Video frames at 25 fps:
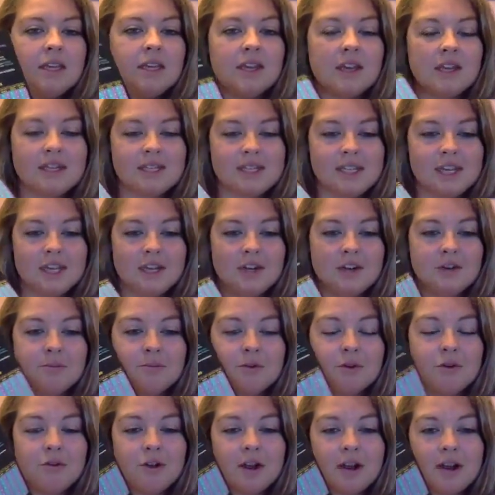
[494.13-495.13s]
container
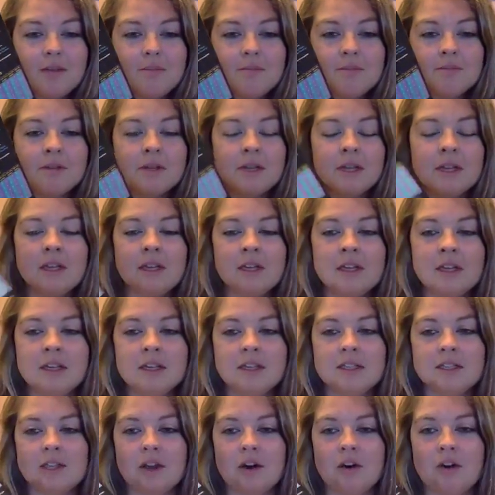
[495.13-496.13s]
program.
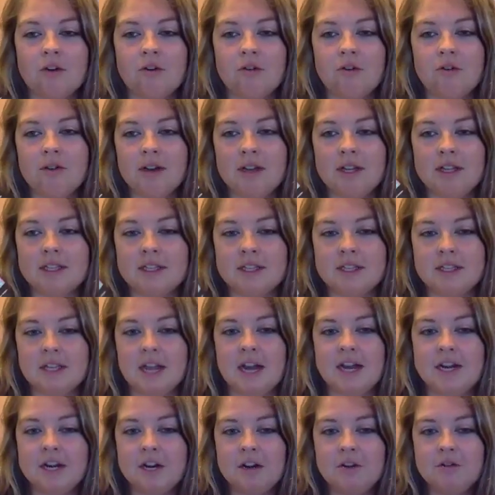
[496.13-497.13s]
So
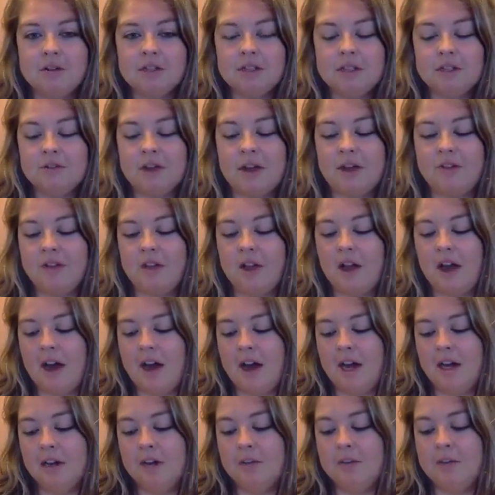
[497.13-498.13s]
I know it's around the
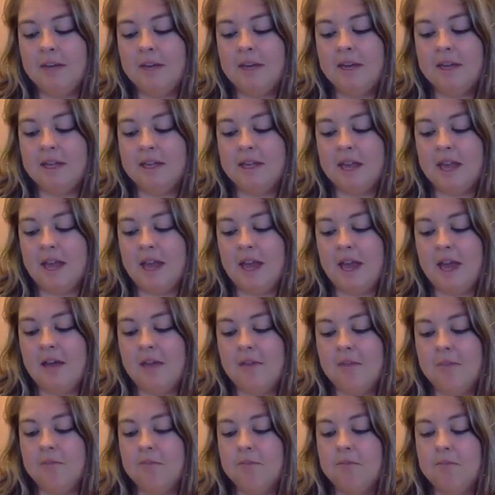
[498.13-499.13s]
higher because I
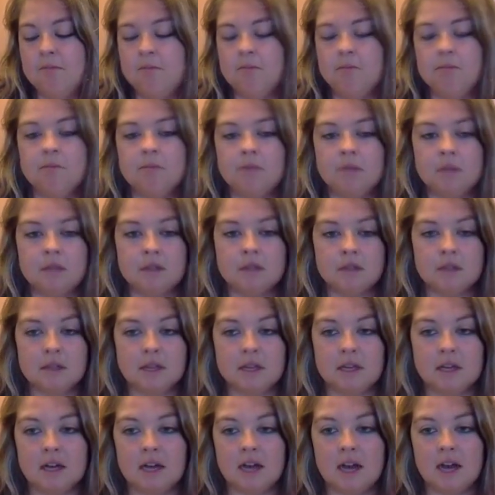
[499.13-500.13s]
am
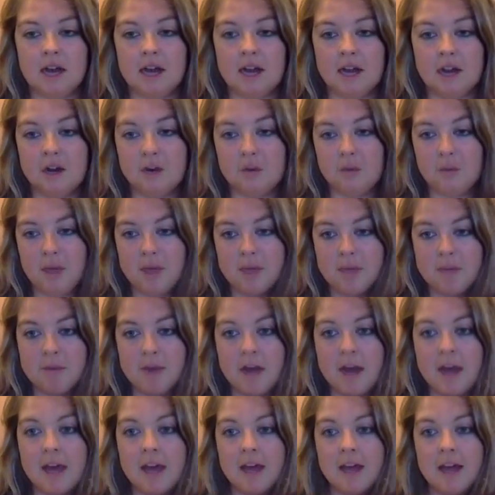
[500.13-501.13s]
in a higher weight
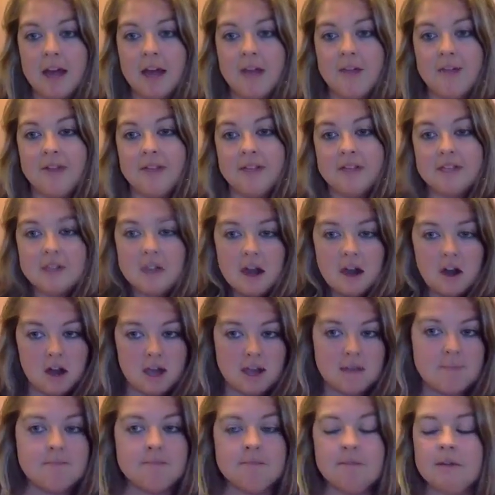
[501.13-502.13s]
bracket at this
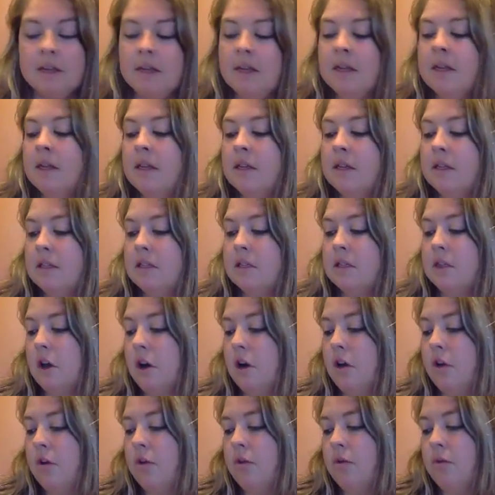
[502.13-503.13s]
time.
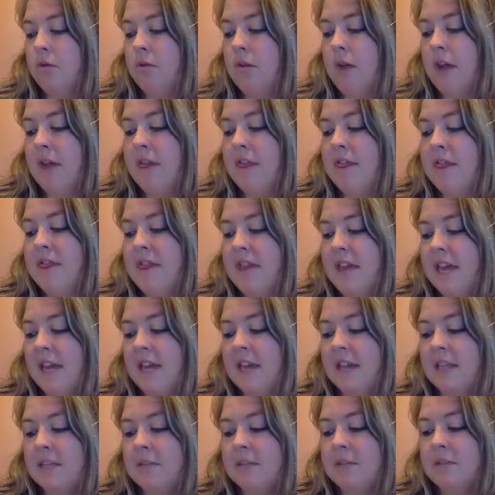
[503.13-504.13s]
So I think
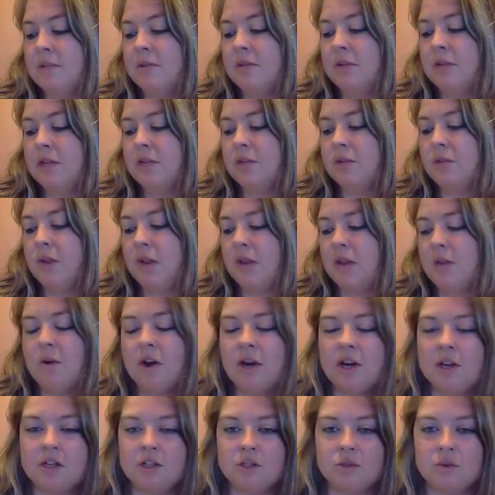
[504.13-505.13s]
it's between
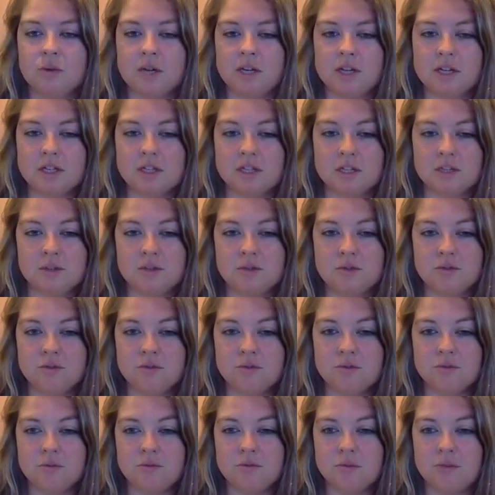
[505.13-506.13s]
21 and
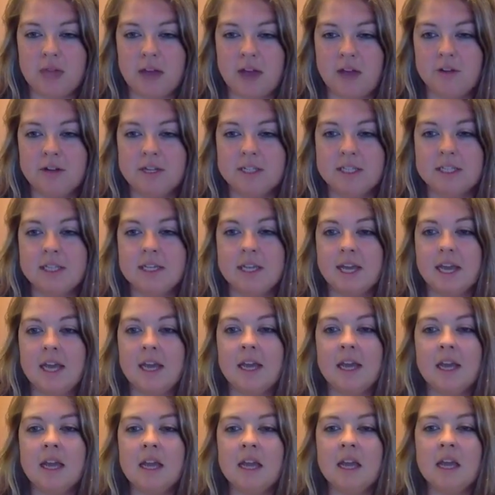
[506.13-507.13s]
22 calories a day.